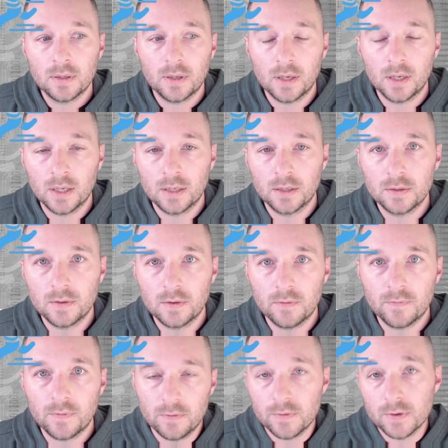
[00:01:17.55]
And if
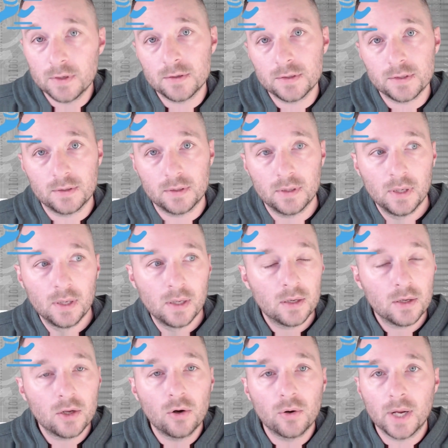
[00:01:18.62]
the defenders are
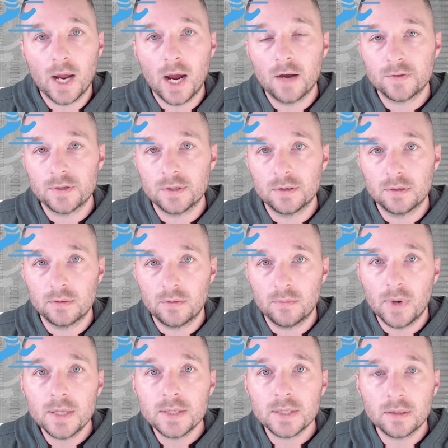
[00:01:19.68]
going after the
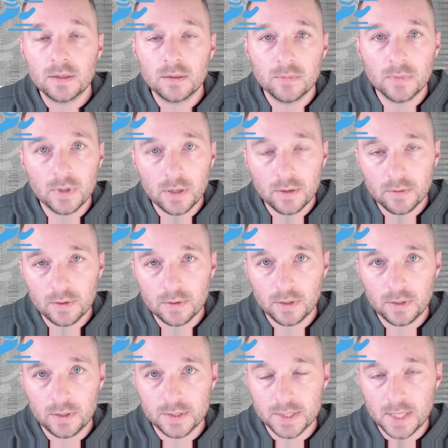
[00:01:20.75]
red team and they think
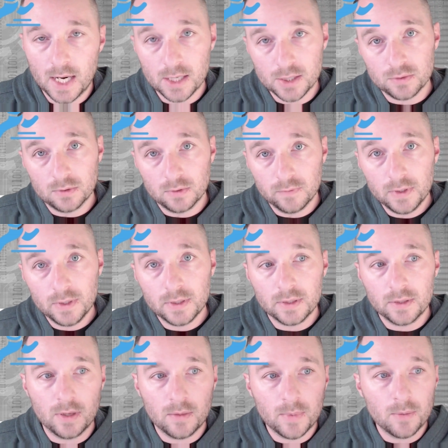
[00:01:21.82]
that it's an actual event,
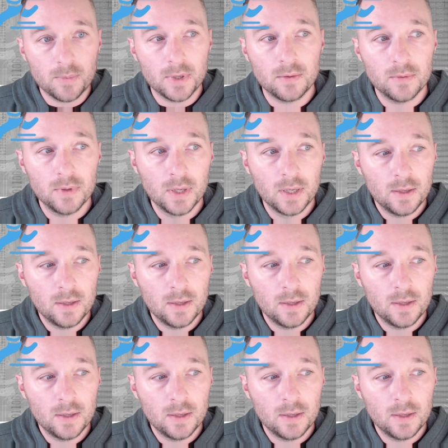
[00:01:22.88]
but they may be